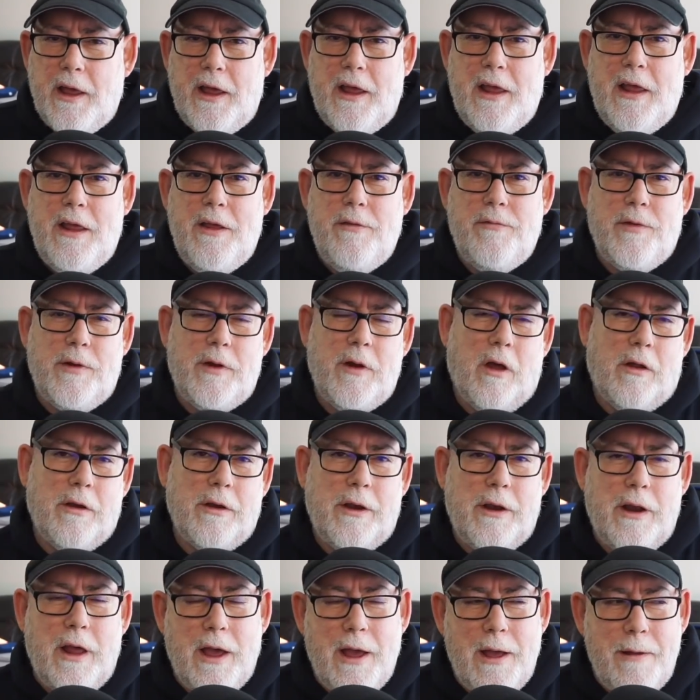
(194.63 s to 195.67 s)
Even
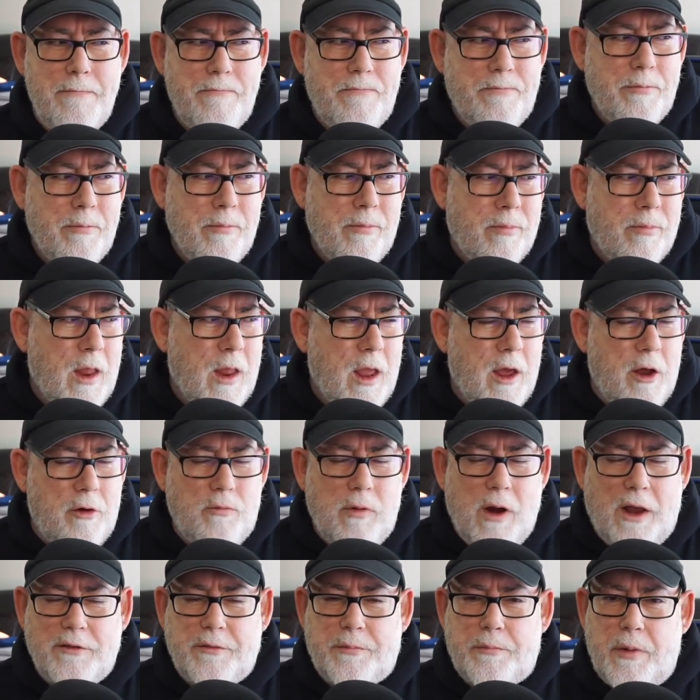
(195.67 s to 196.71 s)
on a
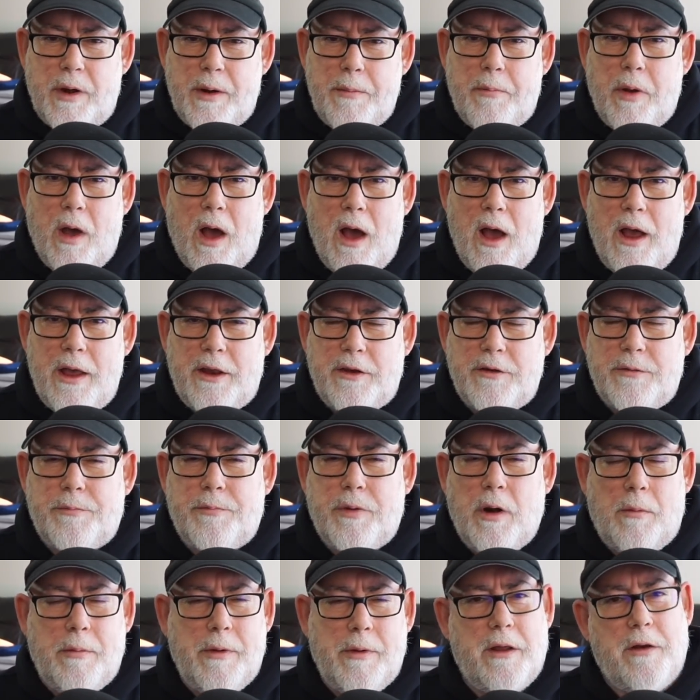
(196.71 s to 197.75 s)
Raspberry Pi, it's
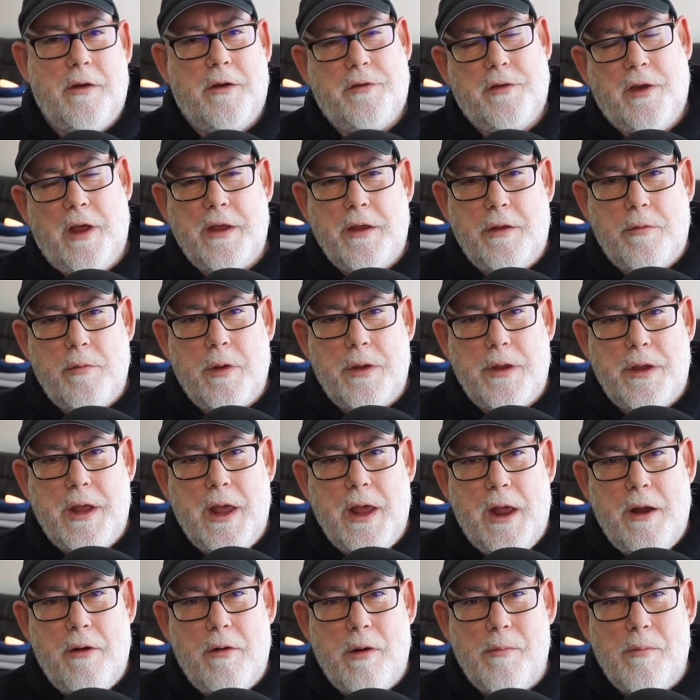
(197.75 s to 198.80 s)
probably going to take you a
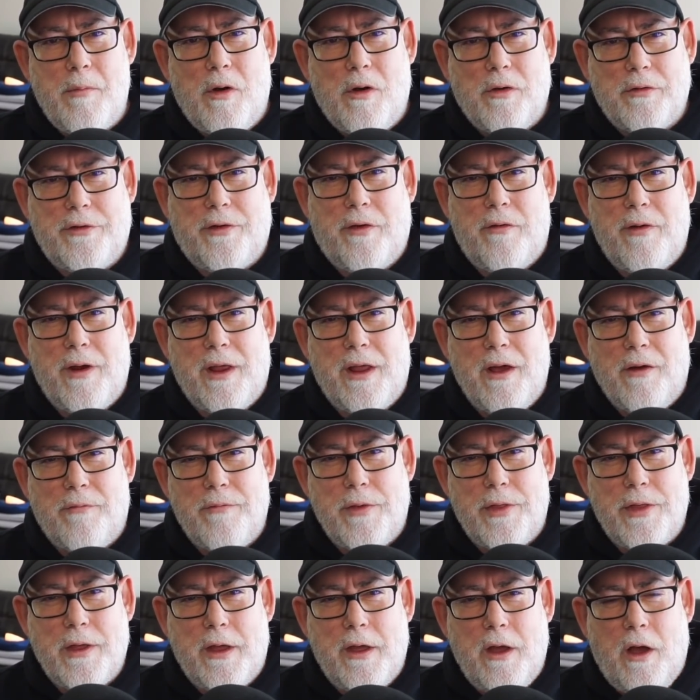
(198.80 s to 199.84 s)
year or more to
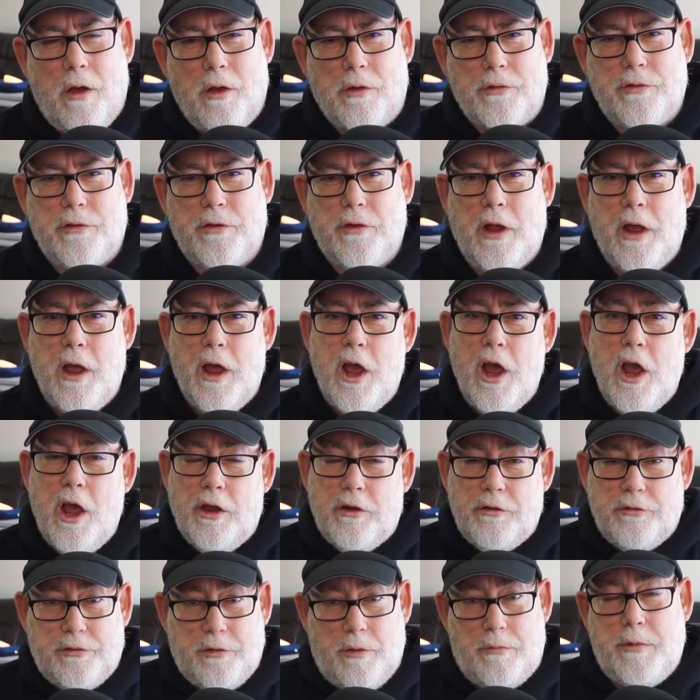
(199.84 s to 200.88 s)
recover the cost.
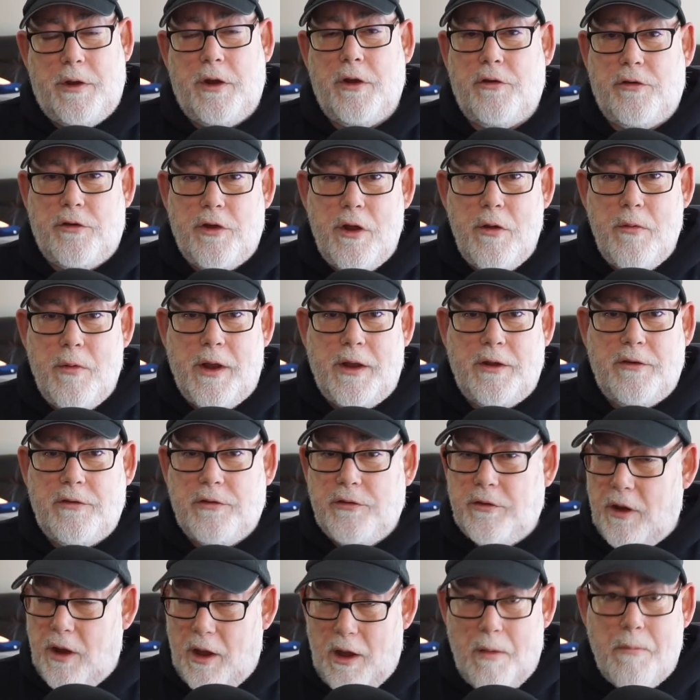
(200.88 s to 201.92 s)
So you do
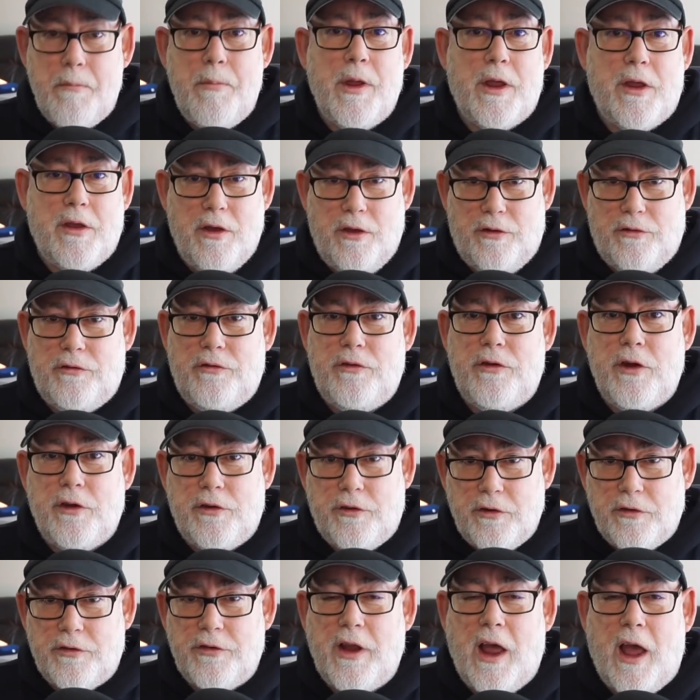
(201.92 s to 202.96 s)
it because you're
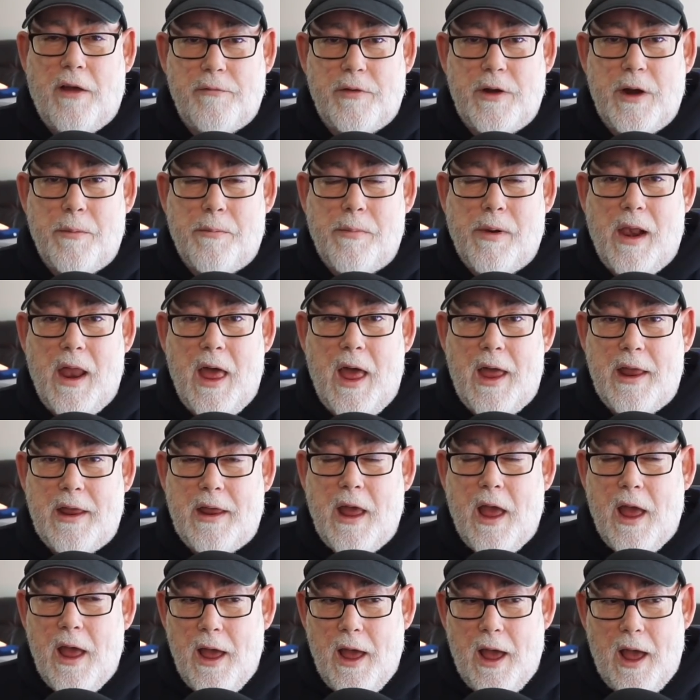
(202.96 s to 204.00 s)
just having a play
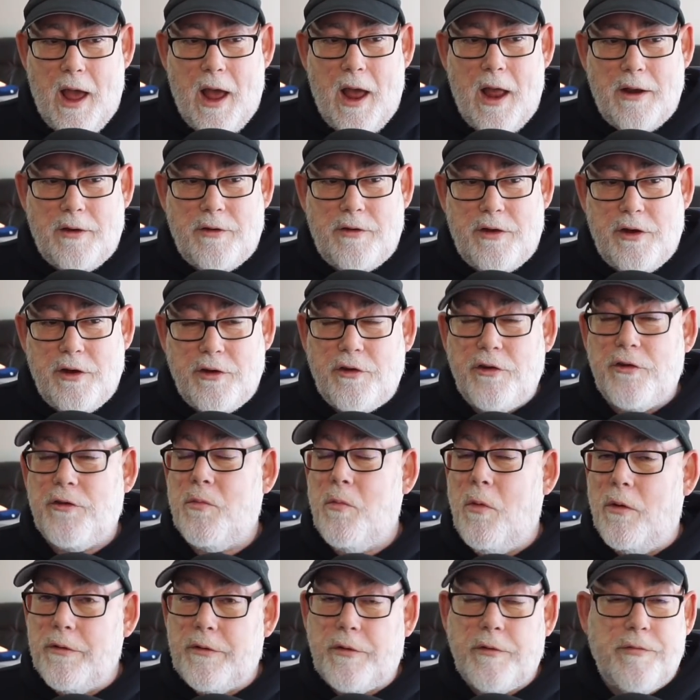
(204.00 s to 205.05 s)
and you just
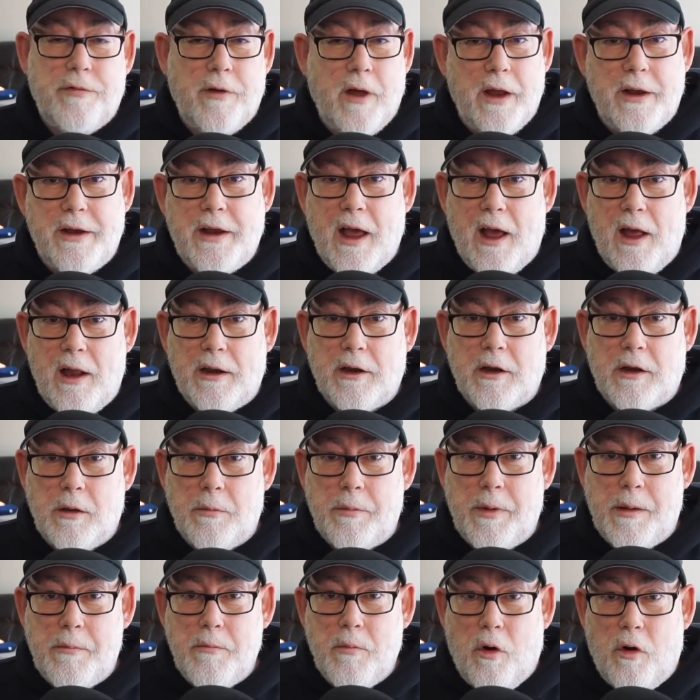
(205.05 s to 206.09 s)
want to find out a little
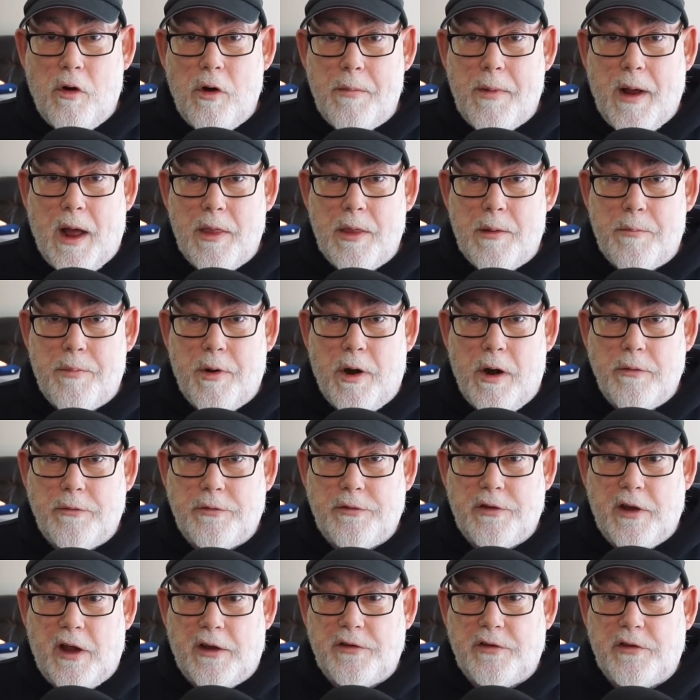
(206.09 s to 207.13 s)
bit more about the
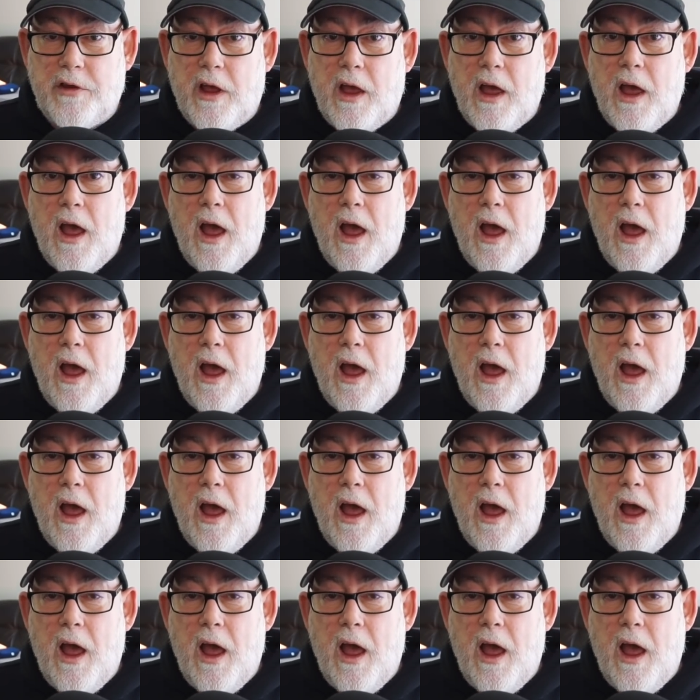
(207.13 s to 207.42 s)
process.